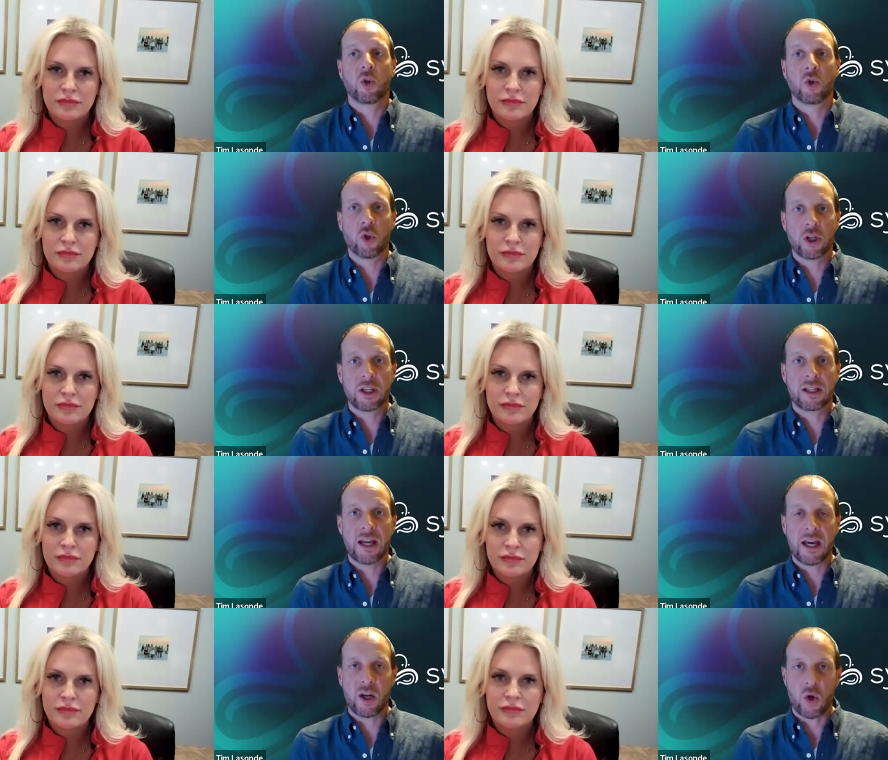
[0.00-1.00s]
Speaker 1: looking
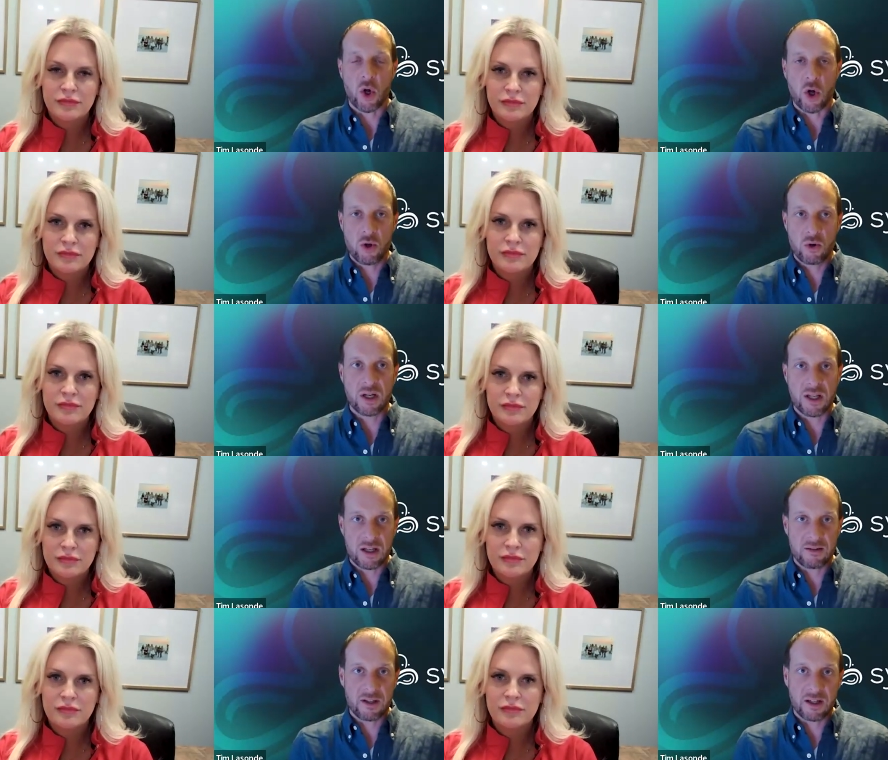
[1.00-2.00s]
at new and
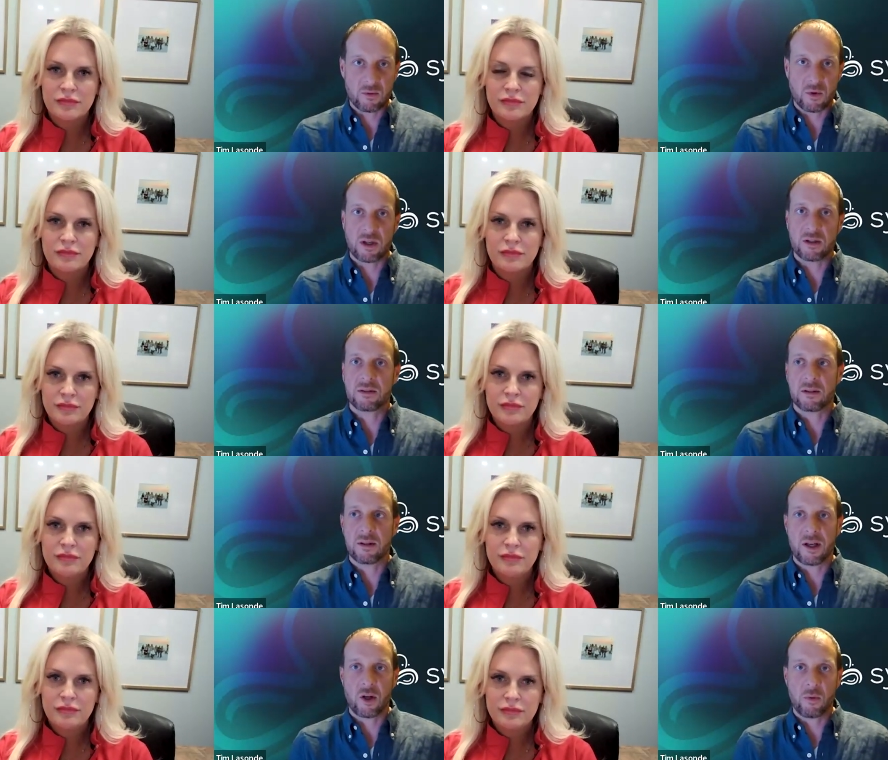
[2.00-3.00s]
innovative ways
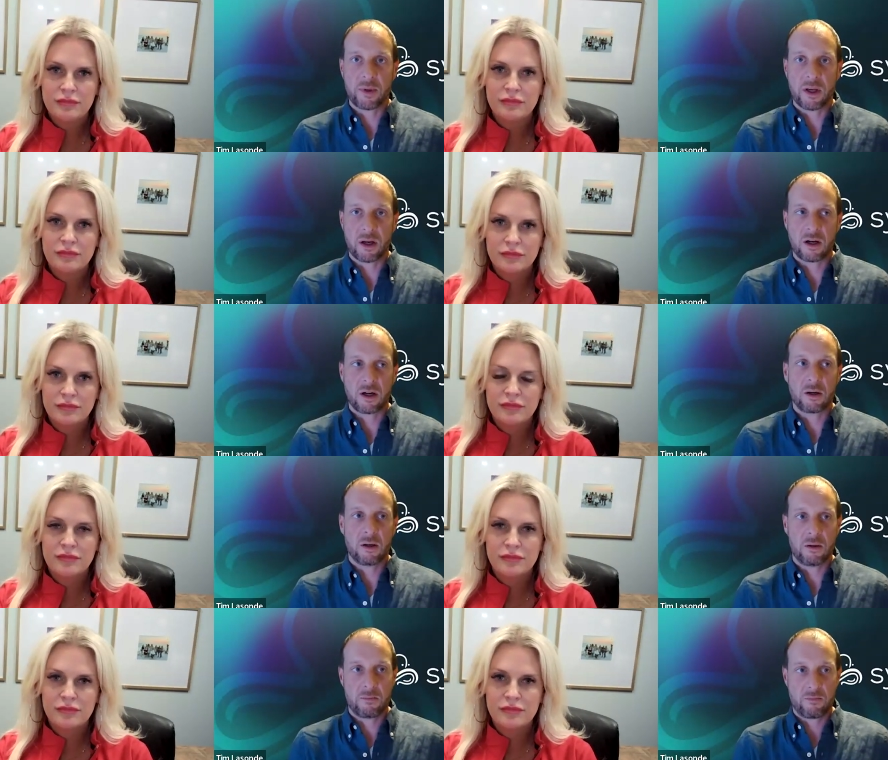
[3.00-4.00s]
to help our
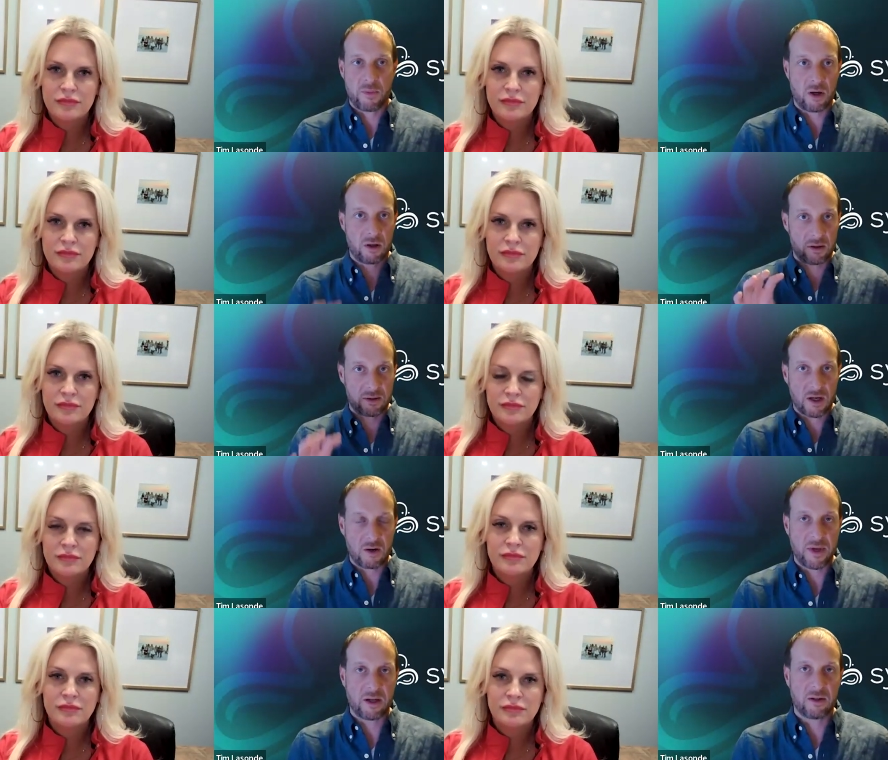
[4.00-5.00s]
partners
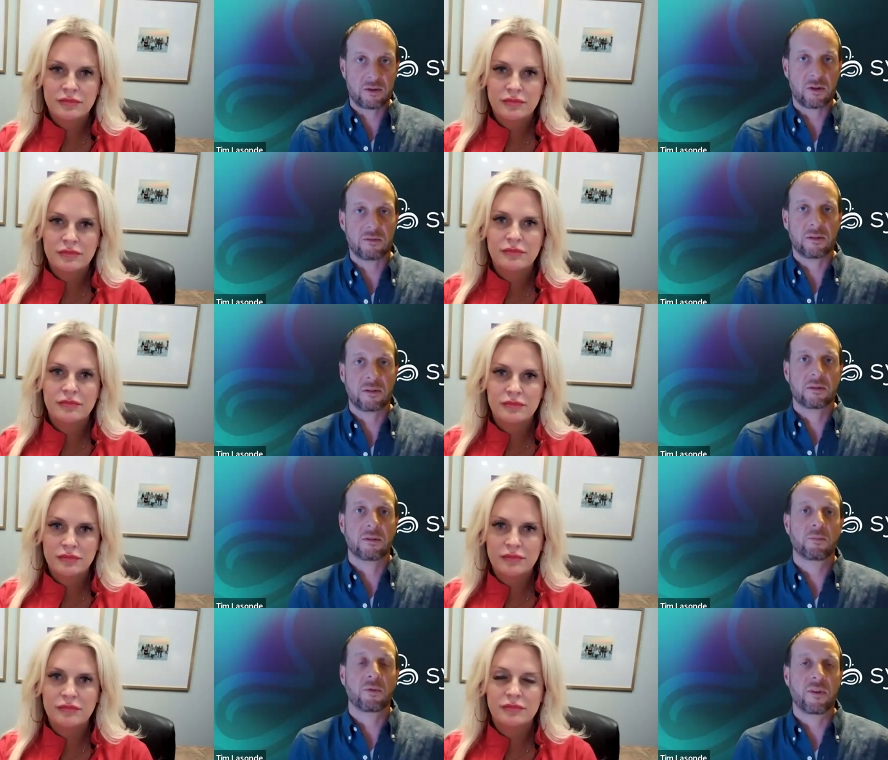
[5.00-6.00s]
our managed service
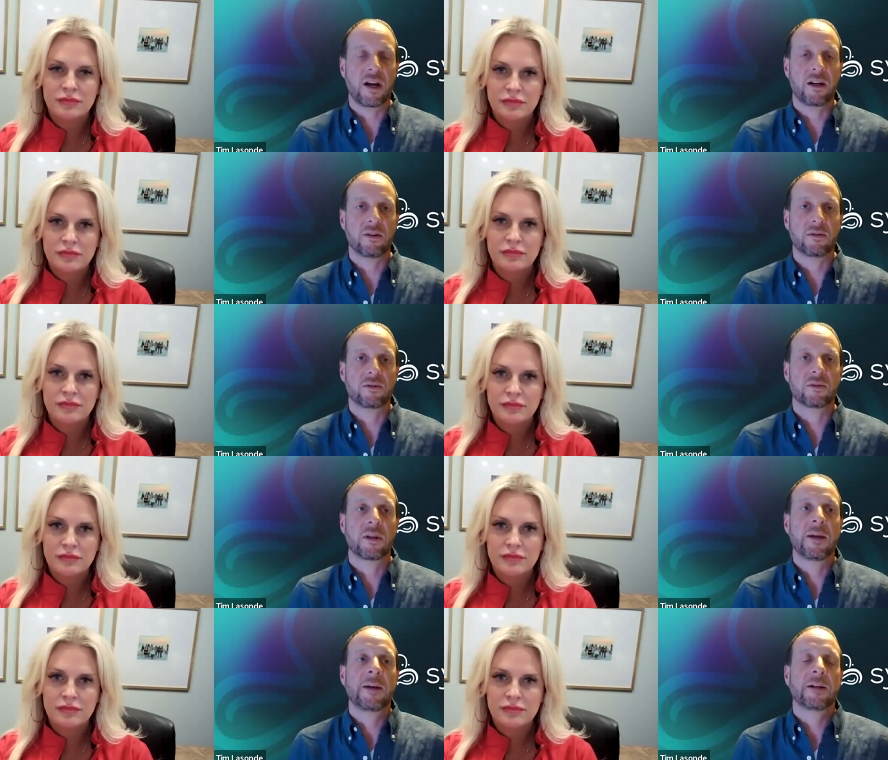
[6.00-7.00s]
providers
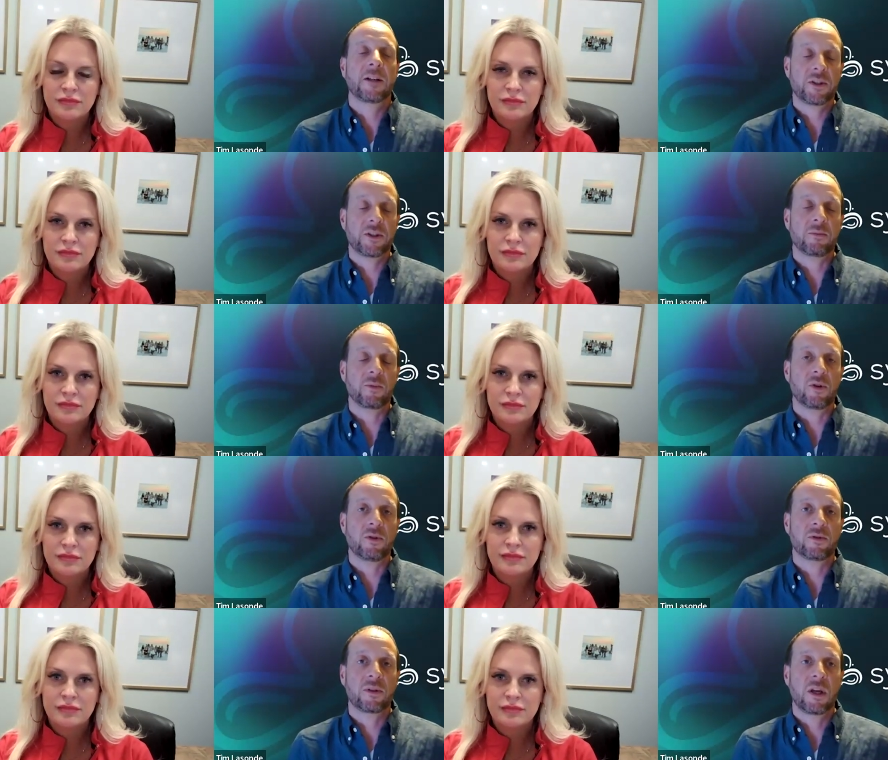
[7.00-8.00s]

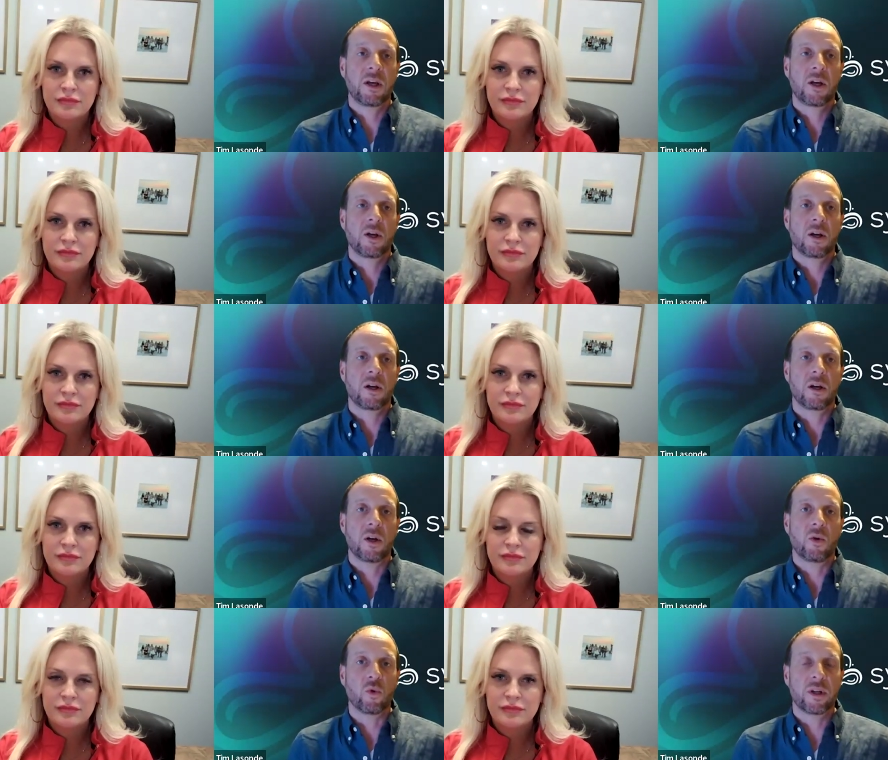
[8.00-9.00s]
customers
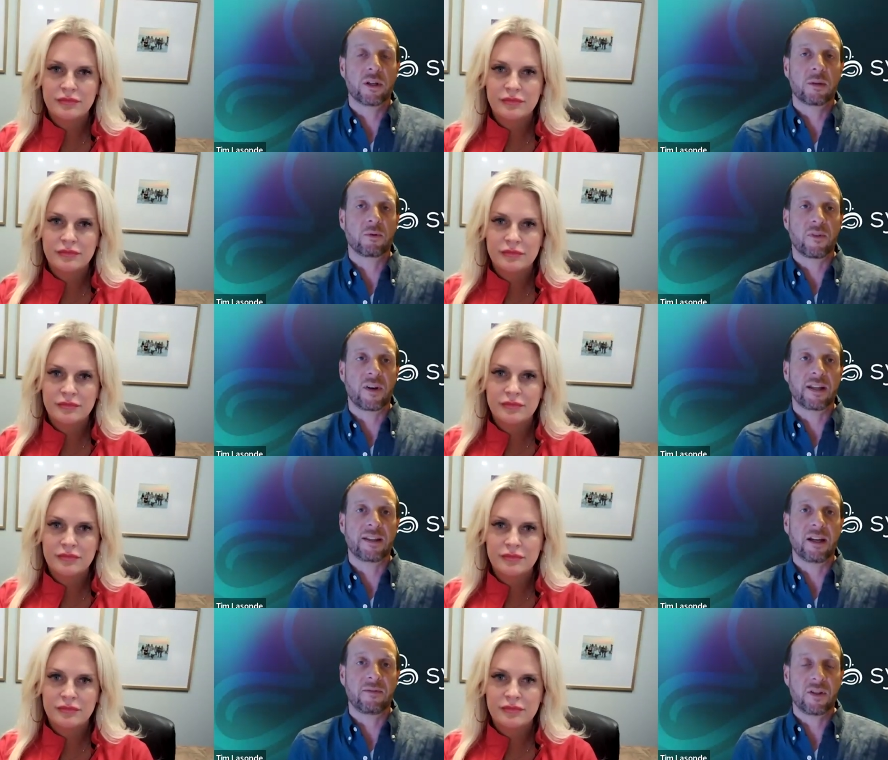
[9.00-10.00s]
uh, really provide
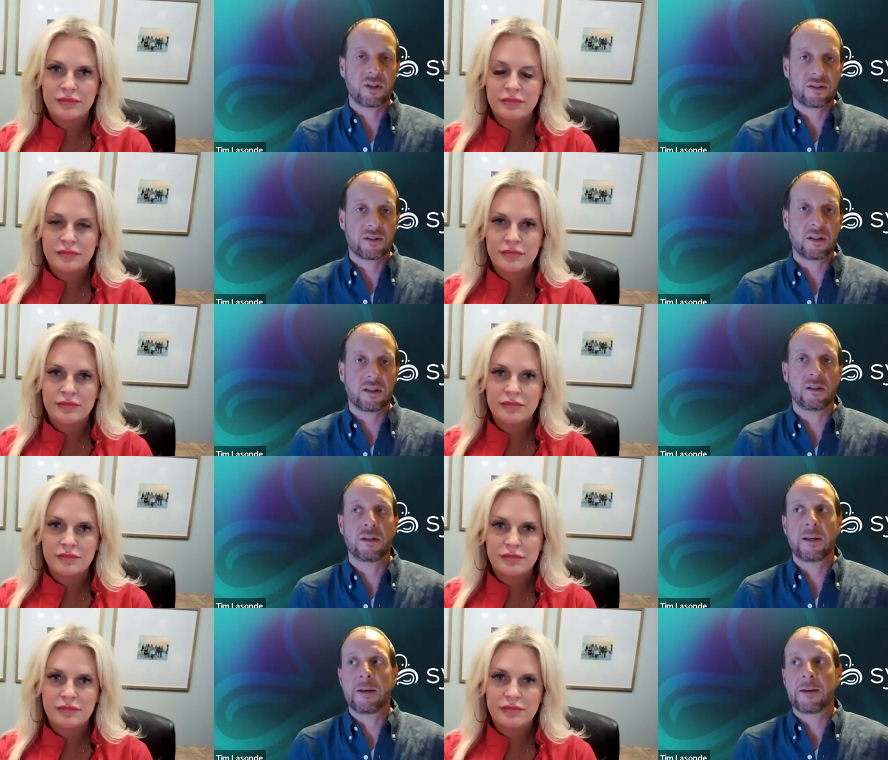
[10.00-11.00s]
that
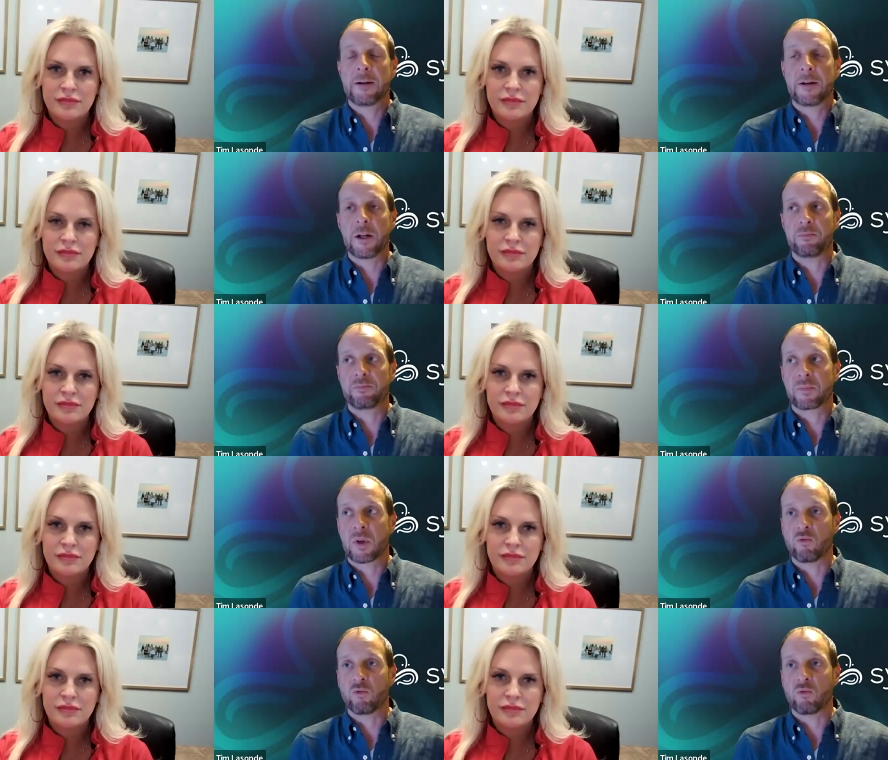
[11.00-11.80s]
efficiency um,